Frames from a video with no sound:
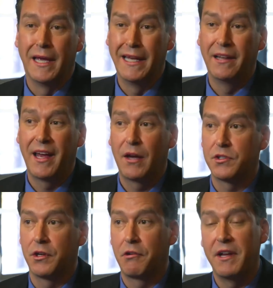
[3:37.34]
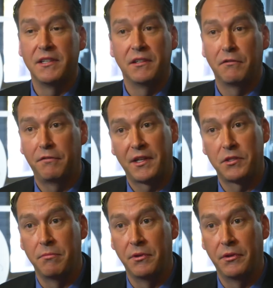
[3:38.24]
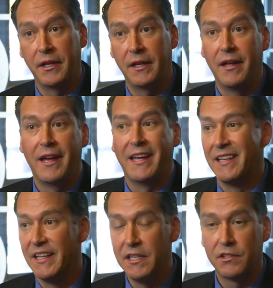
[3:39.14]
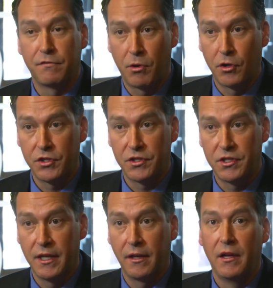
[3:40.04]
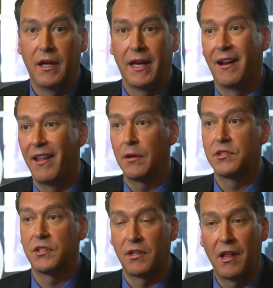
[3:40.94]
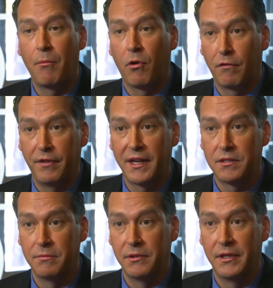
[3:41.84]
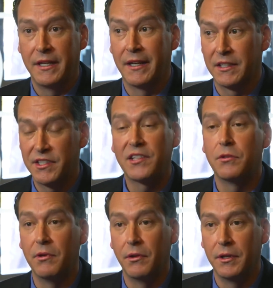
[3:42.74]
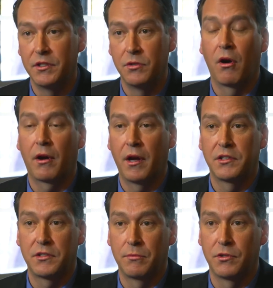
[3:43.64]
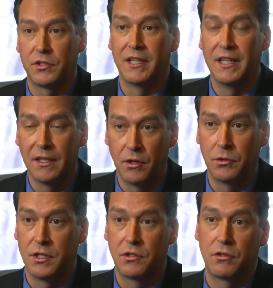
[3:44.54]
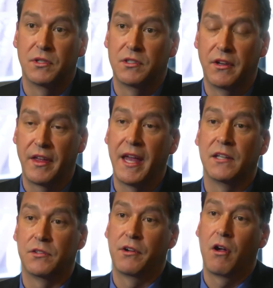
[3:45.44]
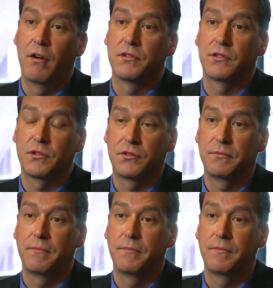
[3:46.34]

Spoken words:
It allows a great deal of flexibility in ease of purchasing, and allows us a lot more flexibility and accessibility to our customers to get those instruments into the hands of their officers.